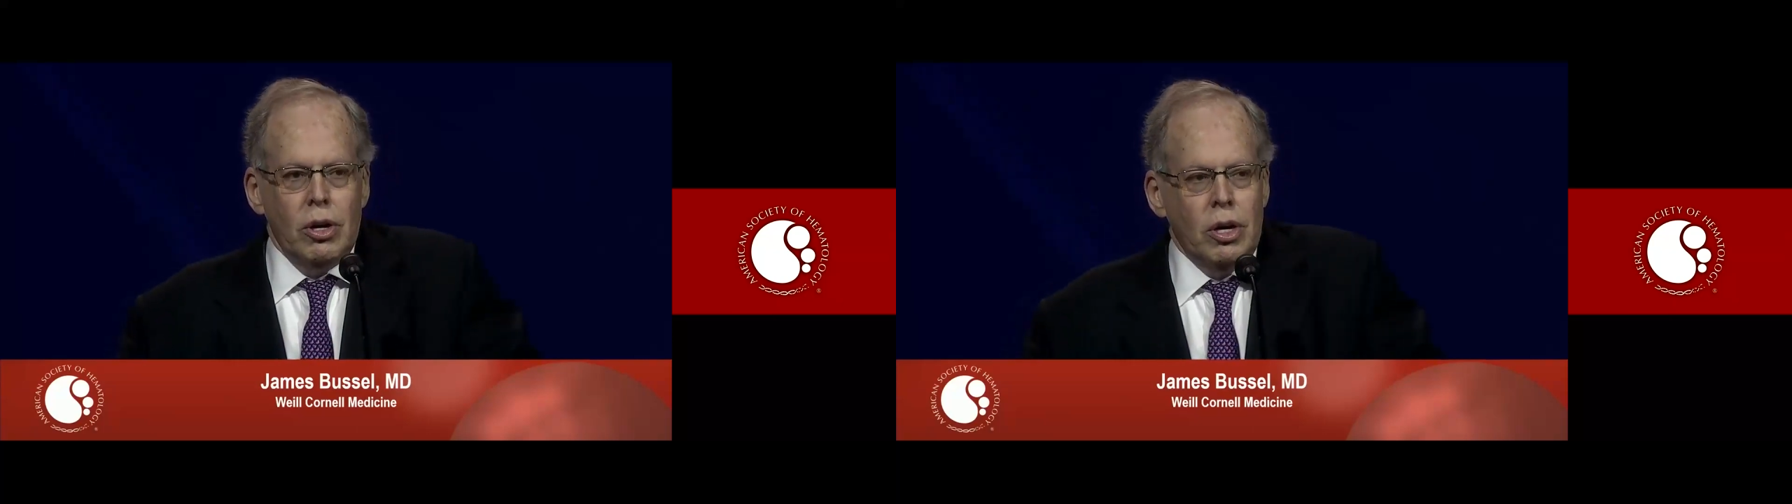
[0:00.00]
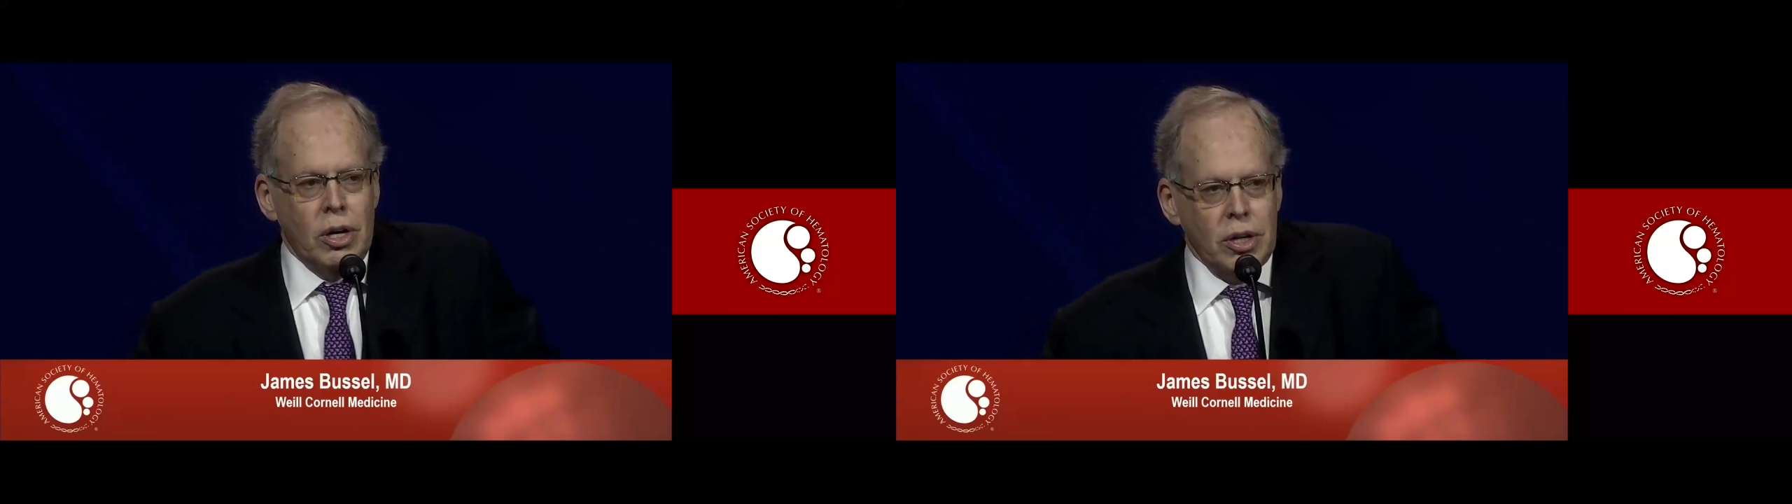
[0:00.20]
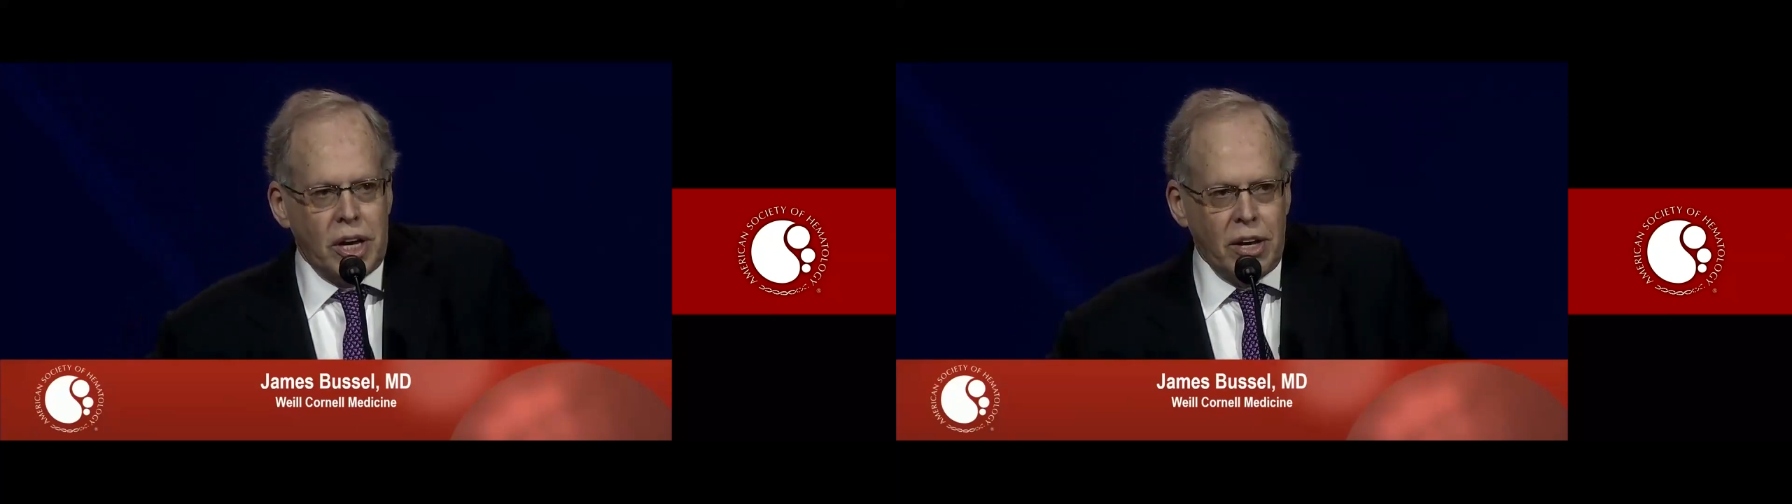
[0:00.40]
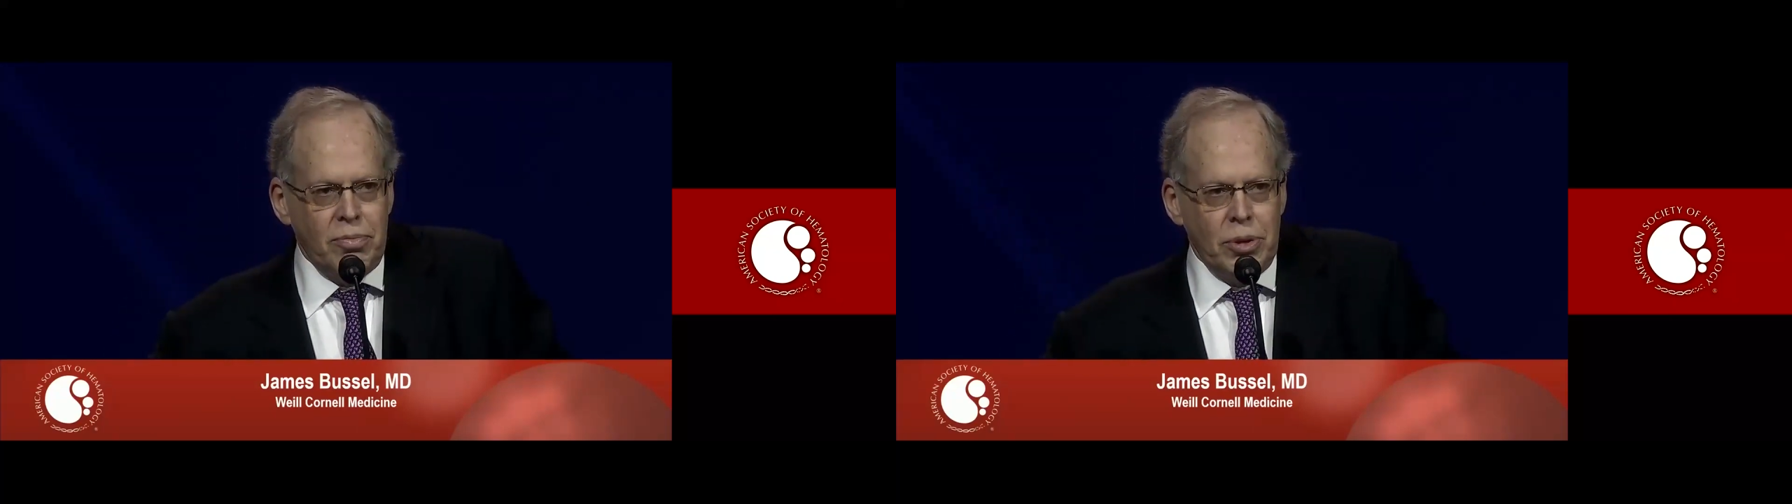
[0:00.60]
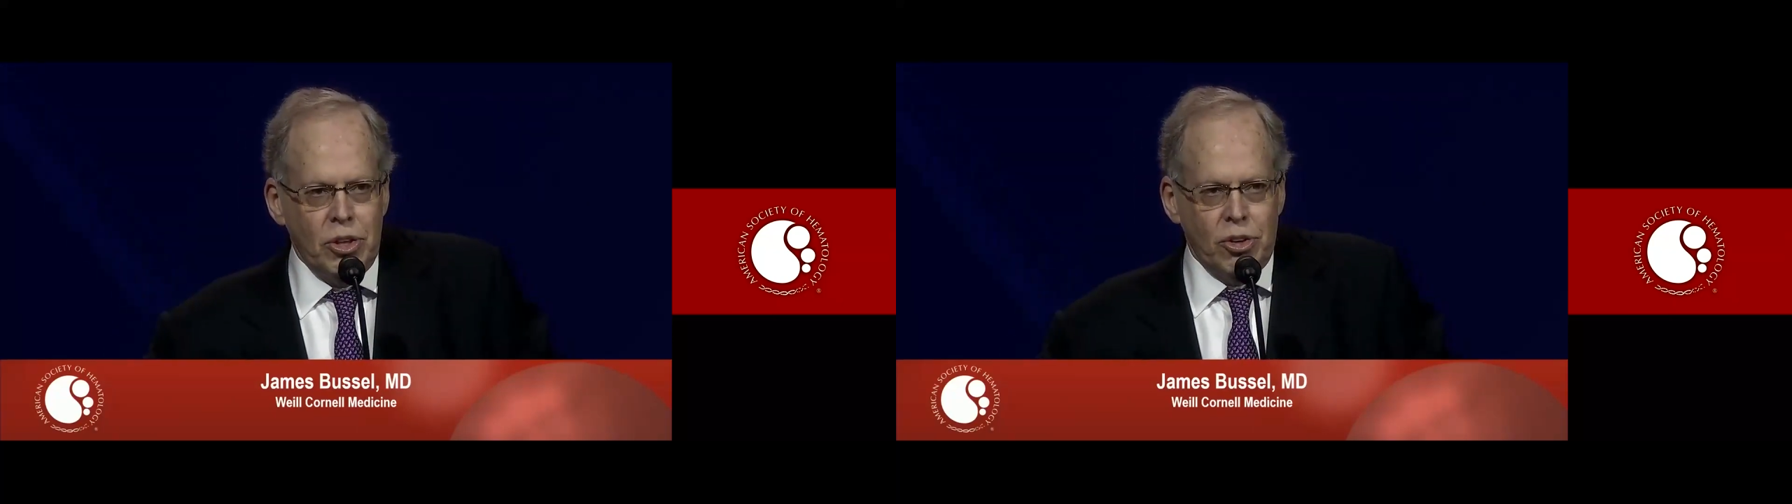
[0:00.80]
uh, gave
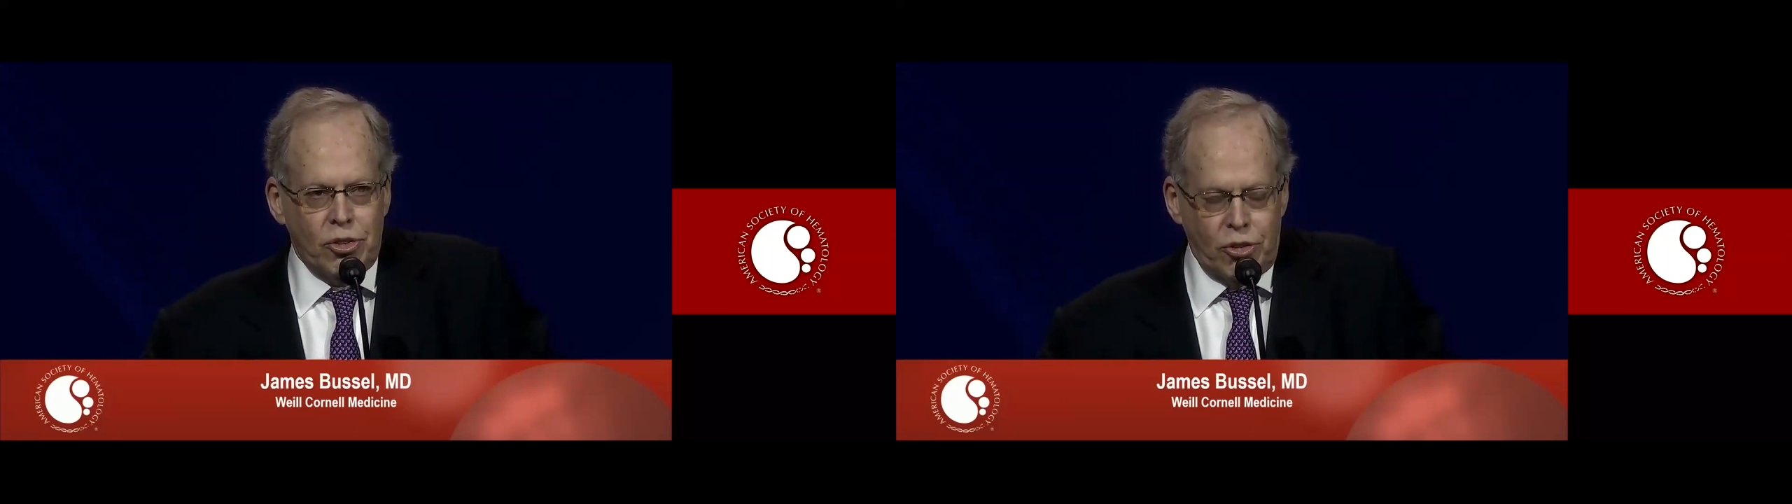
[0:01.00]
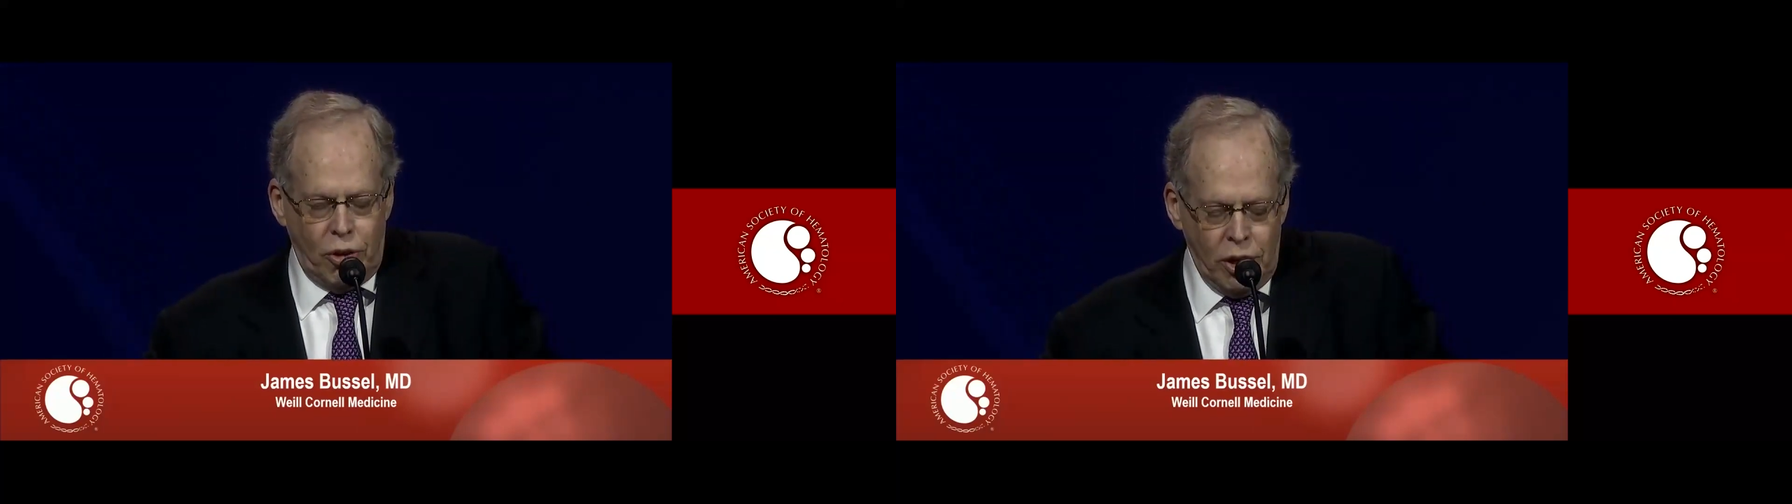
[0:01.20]
me this